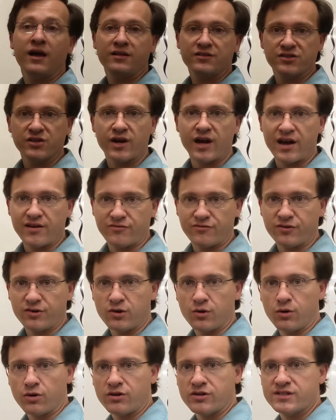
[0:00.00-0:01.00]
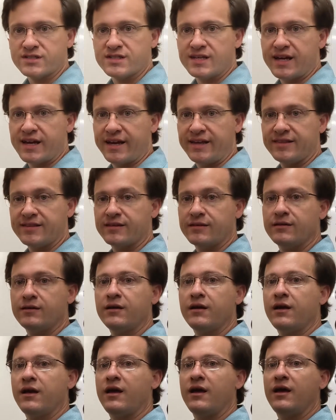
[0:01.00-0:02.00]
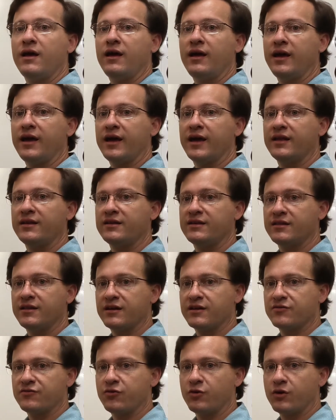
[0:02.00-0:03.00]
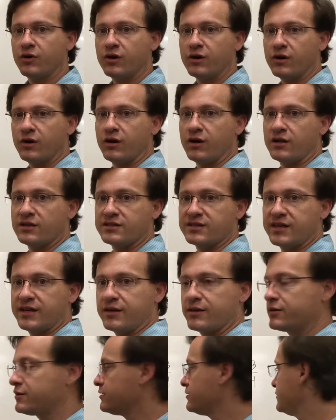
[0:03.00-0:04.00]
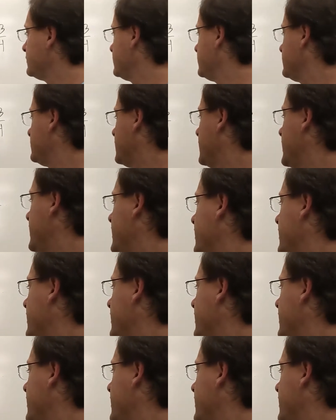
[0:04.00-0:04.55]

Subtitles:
So half of a quarter is an eighth, and therefore, altogether, I